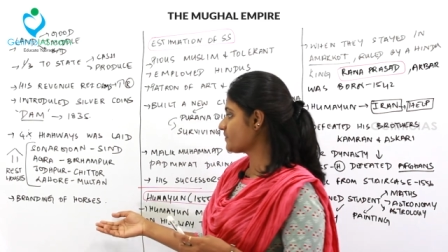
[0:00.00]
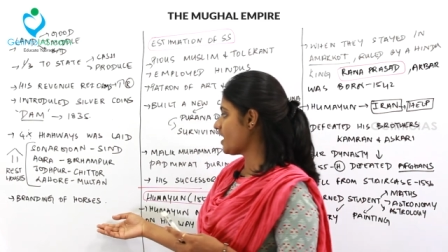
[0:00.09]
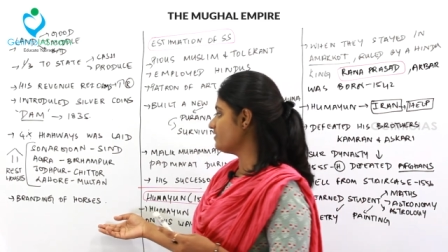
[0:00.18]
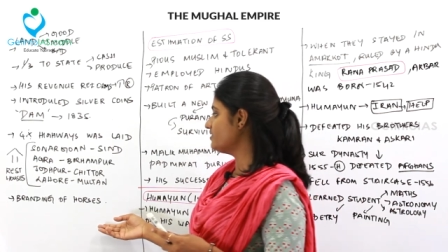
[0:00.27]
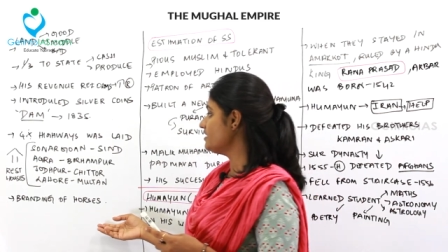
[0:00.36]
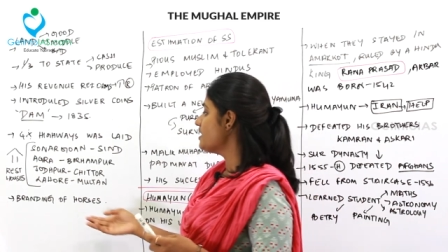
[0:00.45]

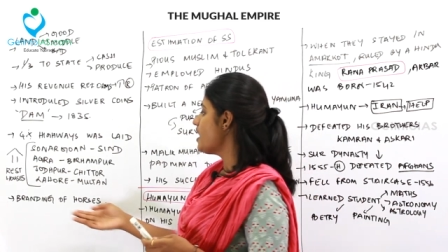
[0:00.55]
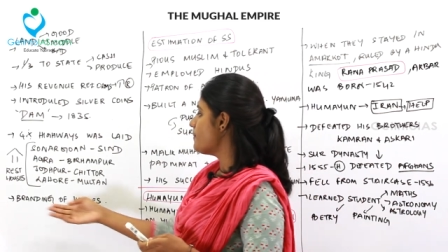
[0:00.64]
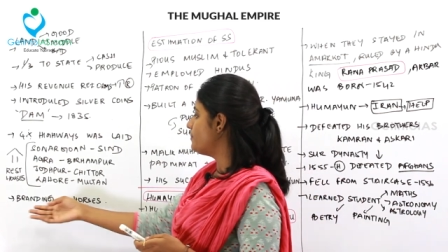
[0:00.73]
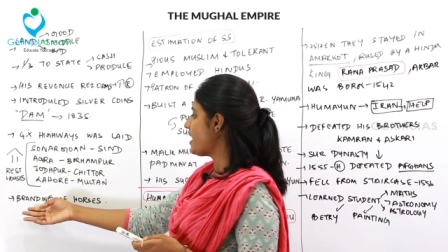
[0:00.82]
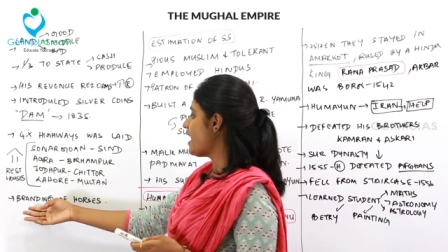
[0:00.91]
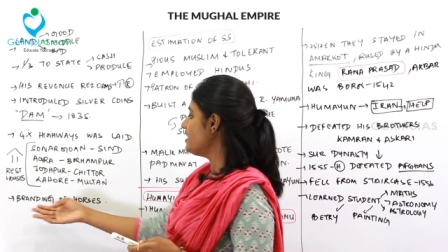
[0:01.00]
And then
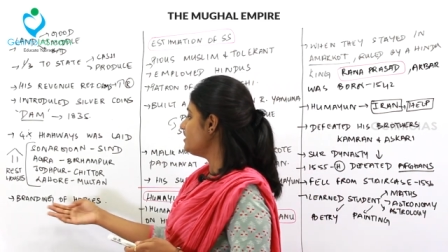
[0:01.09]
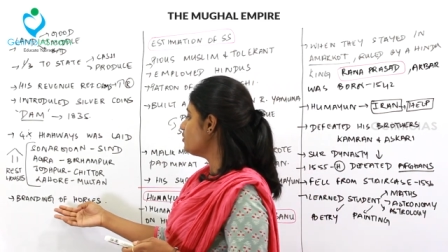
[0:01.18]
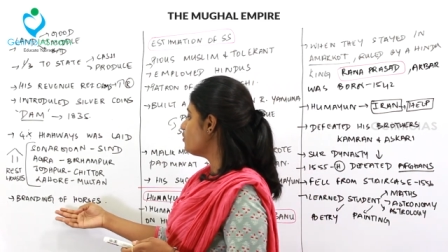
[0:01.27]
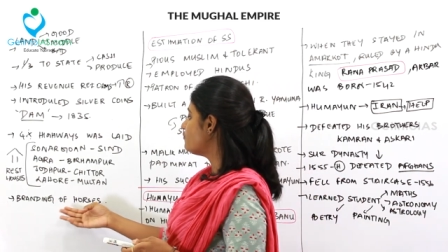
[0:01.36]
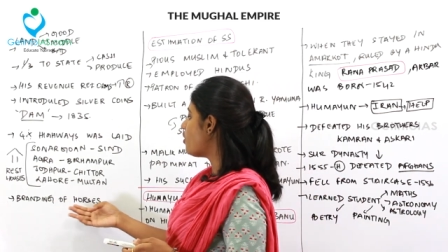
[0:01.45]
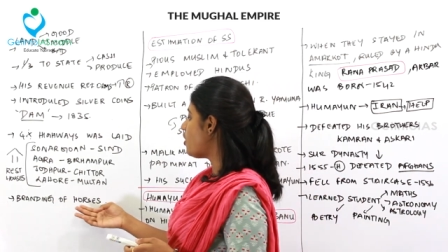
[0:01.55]
branding
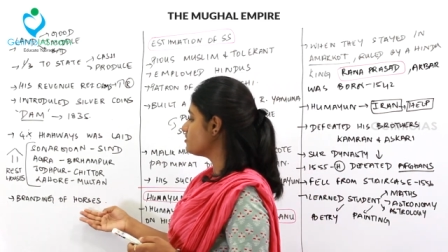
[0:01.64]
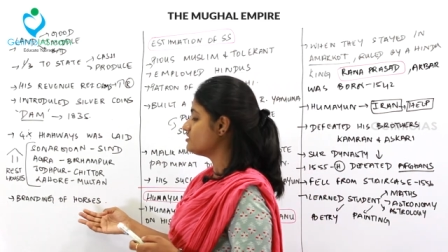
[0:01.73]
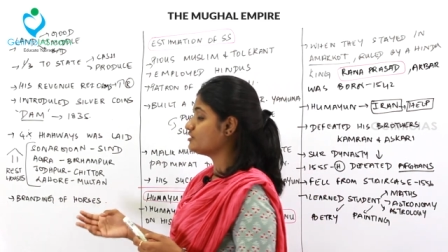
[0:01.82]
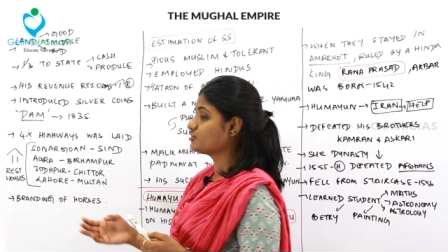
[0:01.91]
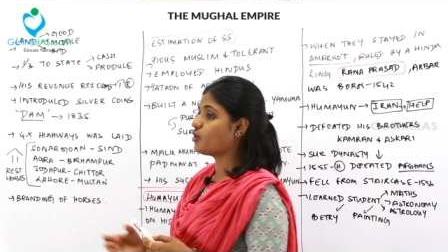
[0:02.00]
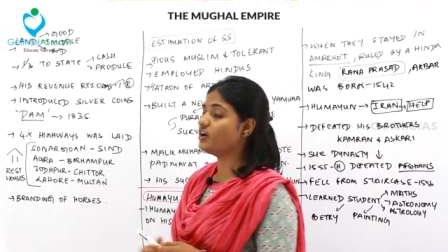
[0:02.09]
of
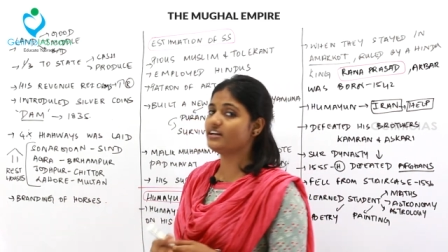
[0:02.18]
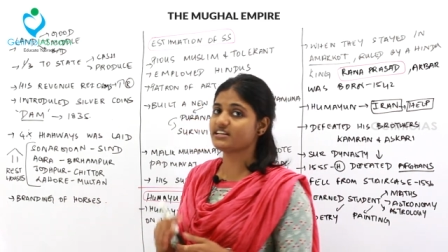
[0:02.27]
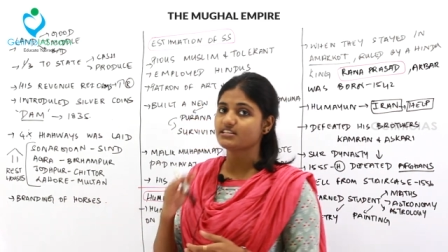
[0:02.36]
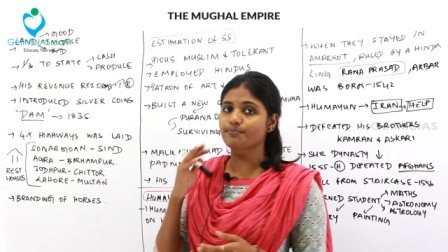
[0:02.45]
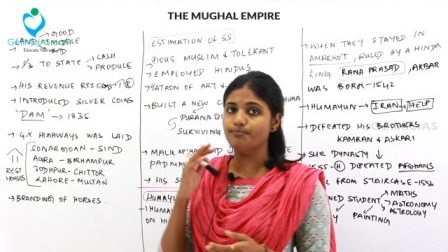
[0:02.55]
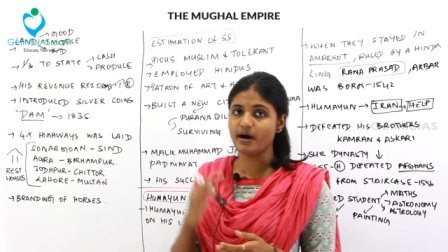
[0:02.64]
horses called
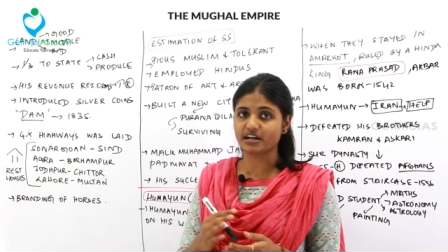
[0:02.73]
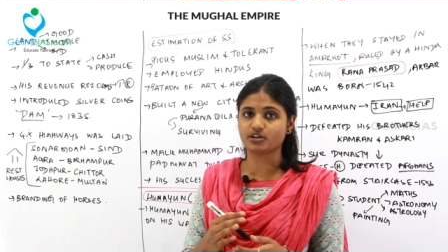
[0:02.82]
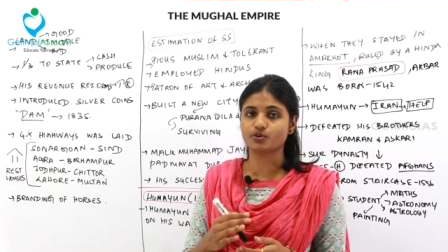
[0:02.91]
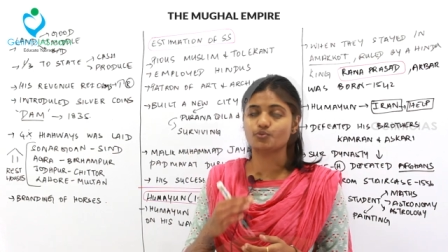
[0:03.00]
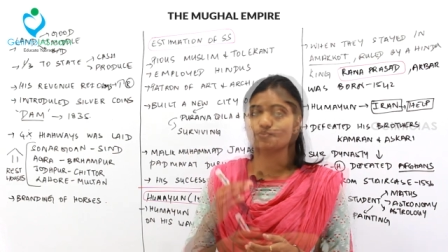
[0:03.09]
as bug,